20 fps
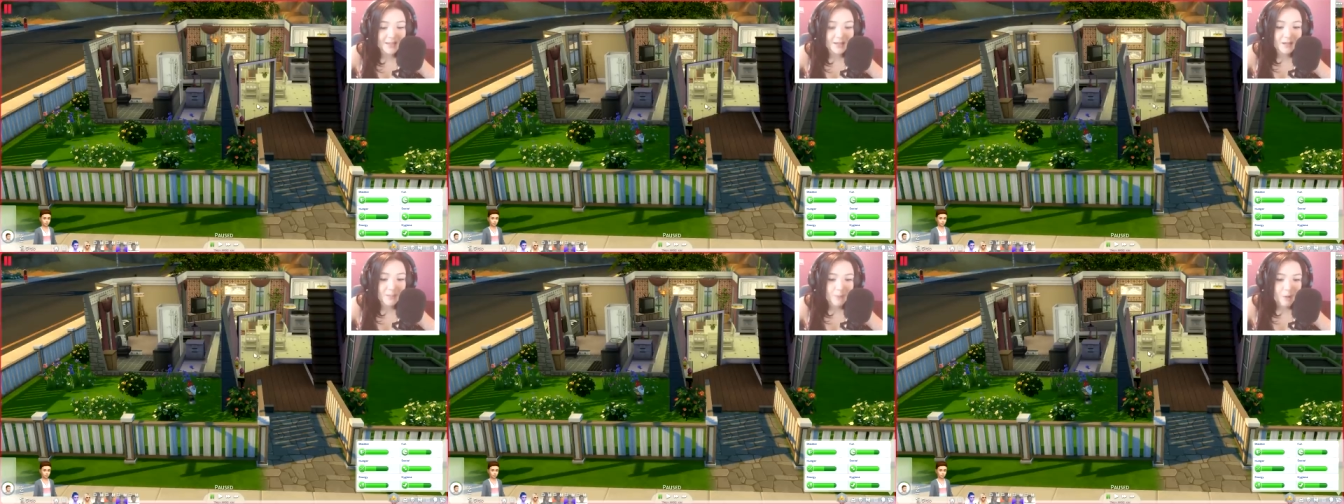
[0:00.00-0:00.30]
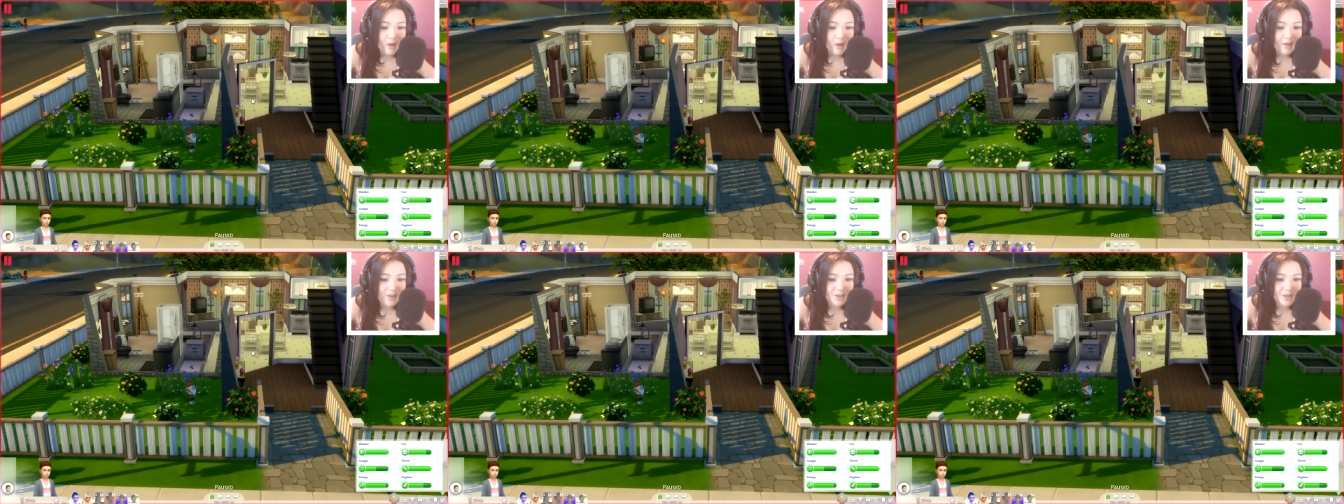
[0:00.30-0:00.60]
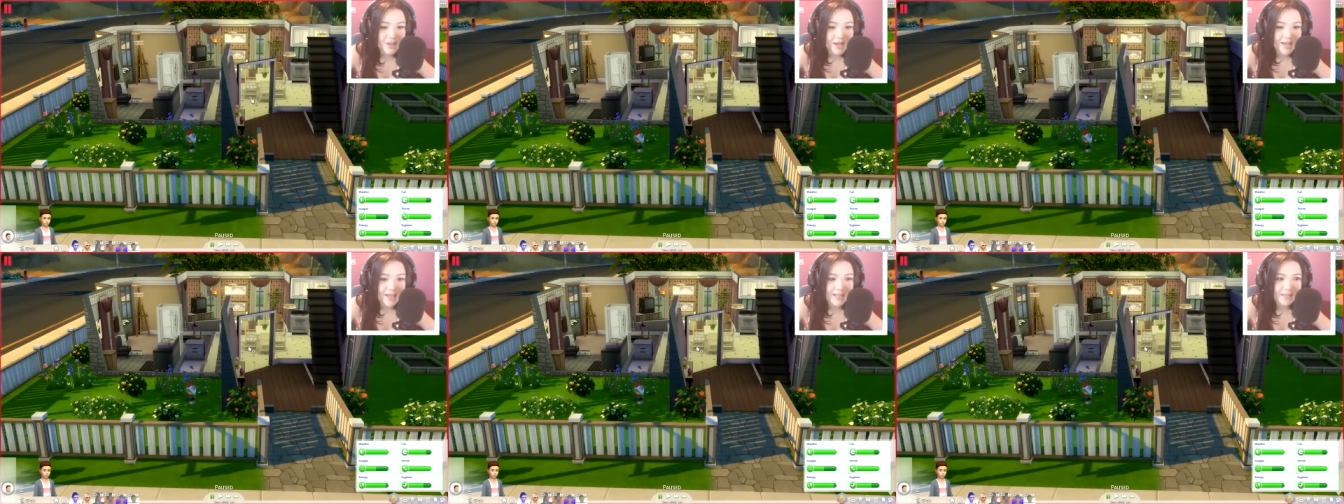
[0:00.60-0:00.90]
and
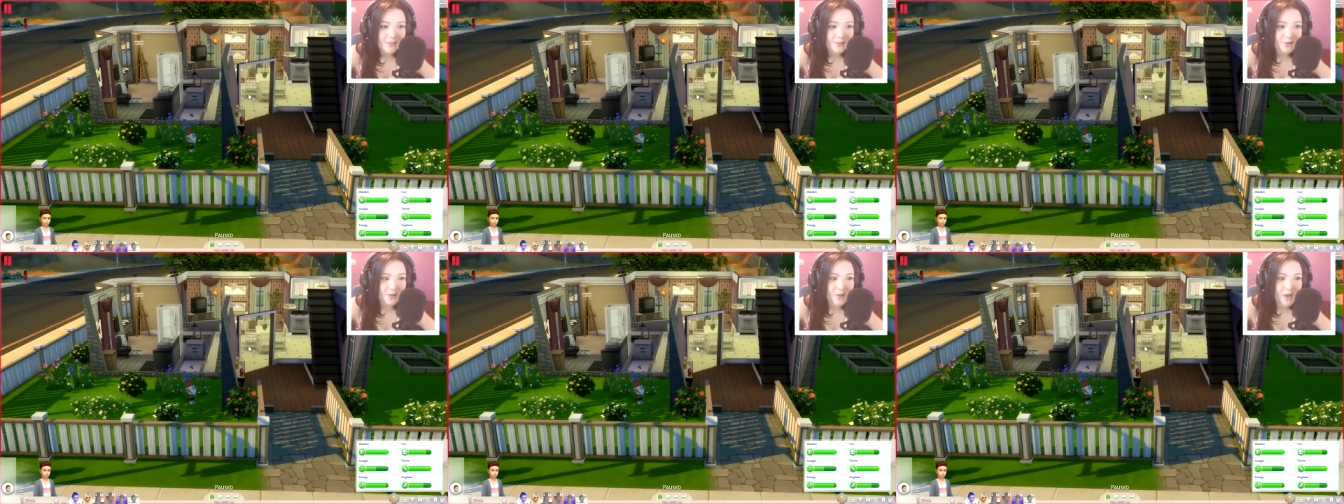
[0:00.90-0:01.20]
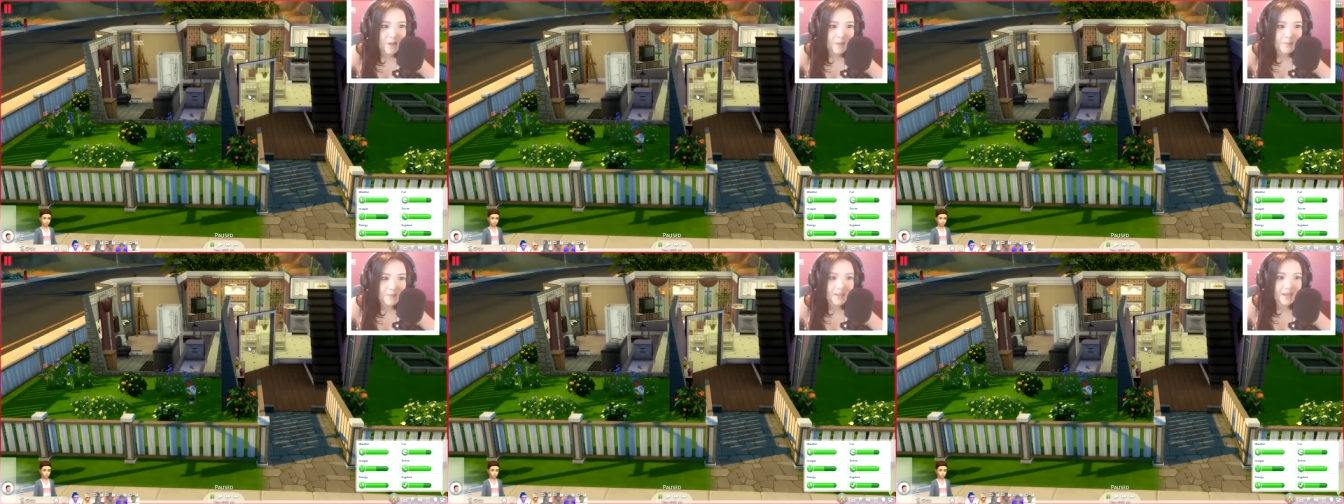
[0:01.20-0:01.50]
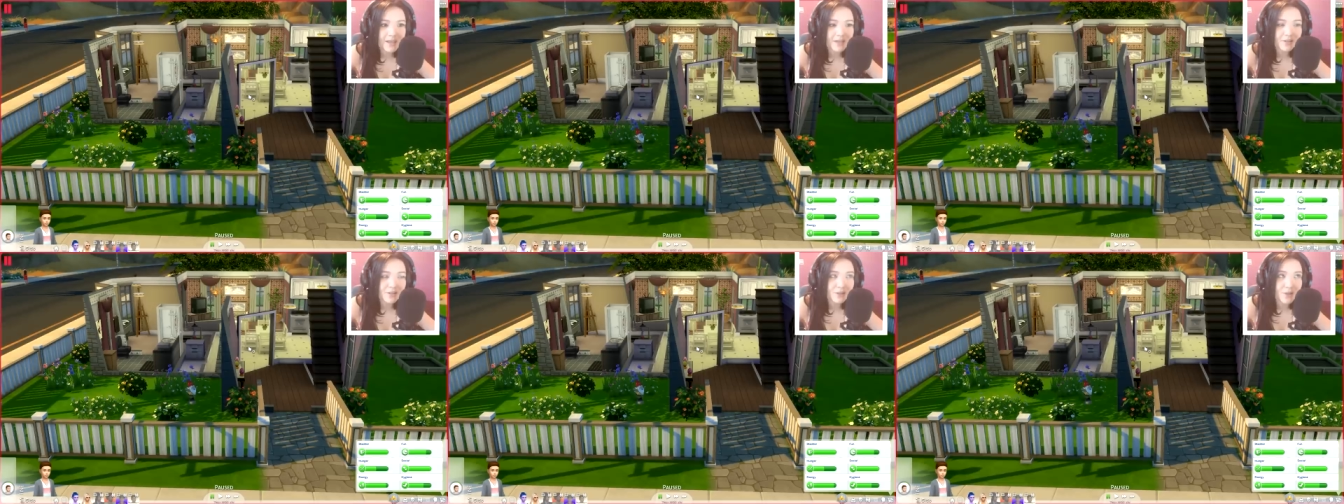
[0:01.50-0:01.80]
apologize for not
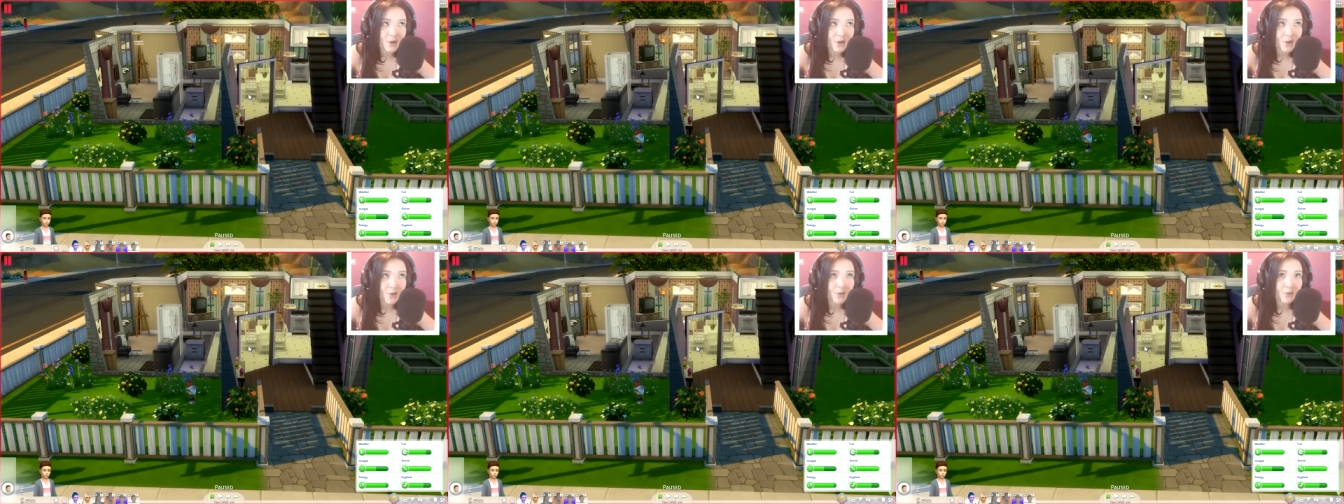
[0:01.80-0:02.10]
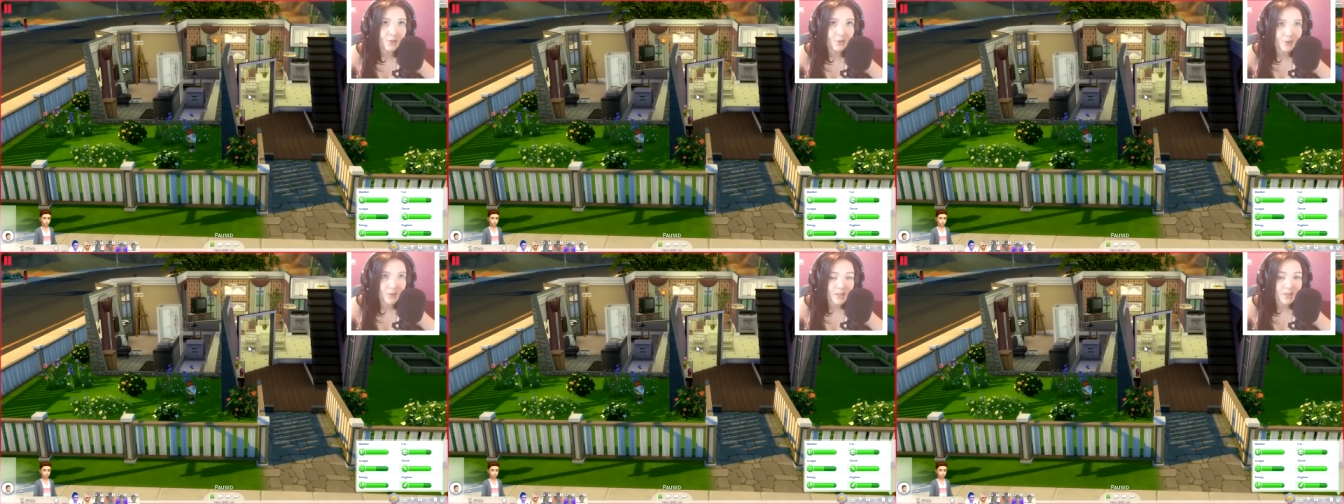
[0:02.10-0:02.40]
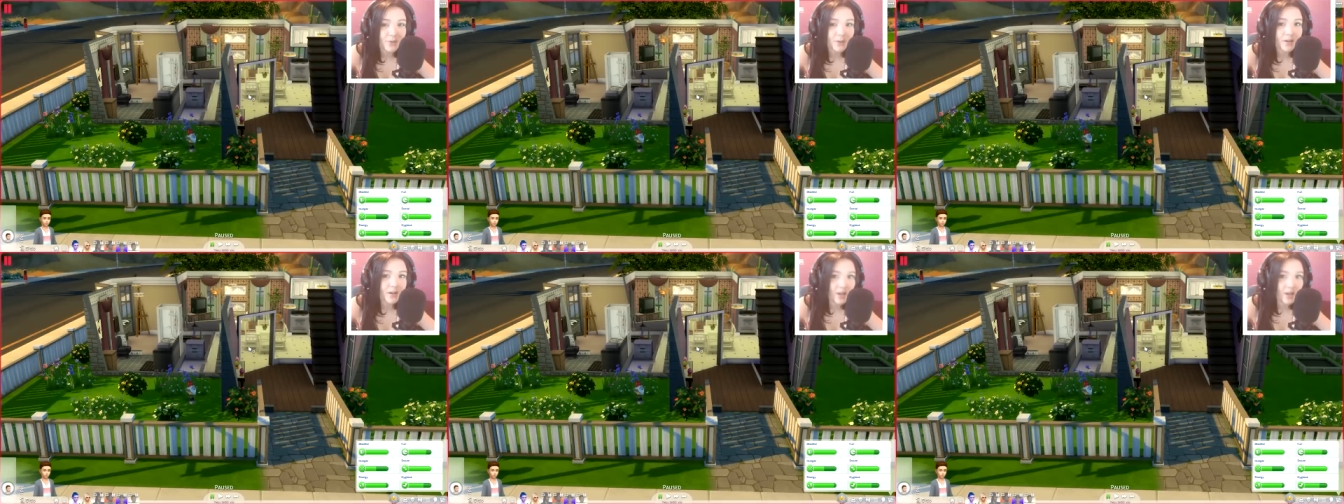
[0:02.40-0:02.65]
being so frequent